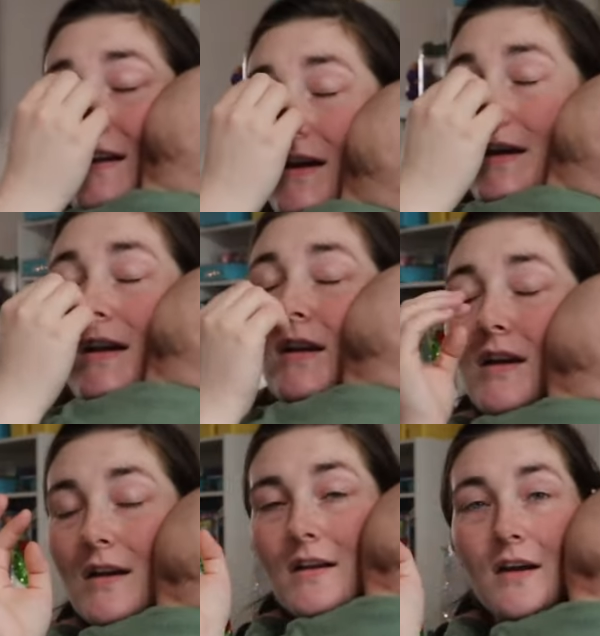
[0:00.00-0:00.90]

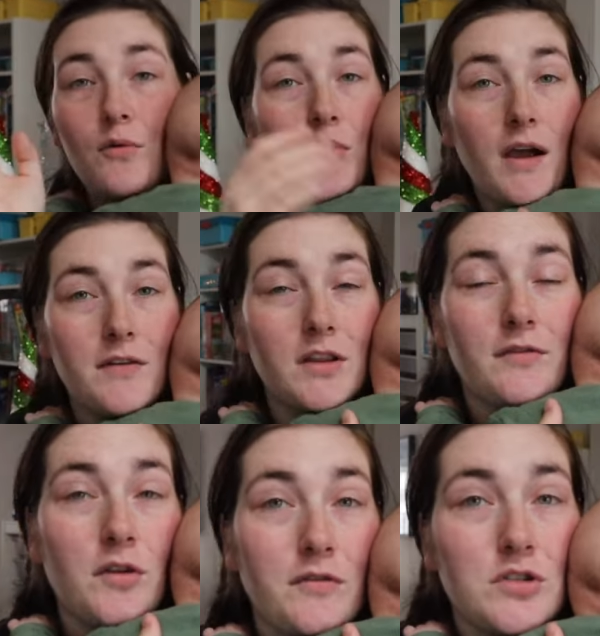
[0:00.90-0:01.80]
And we're having
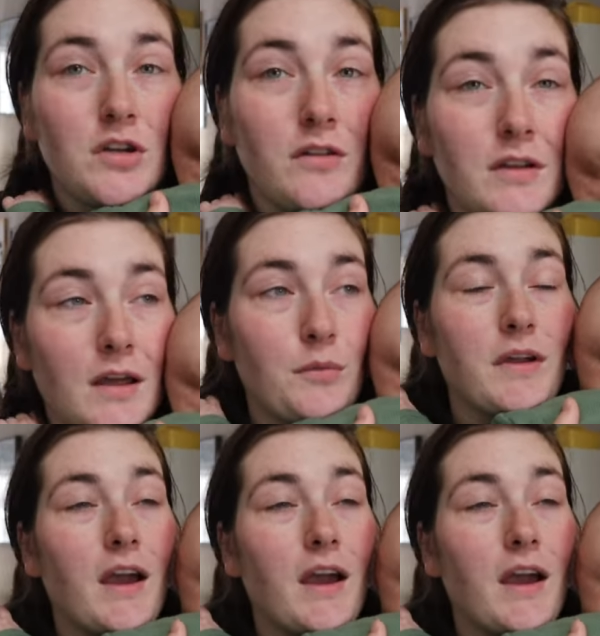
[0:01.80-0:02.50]
leftover chili that we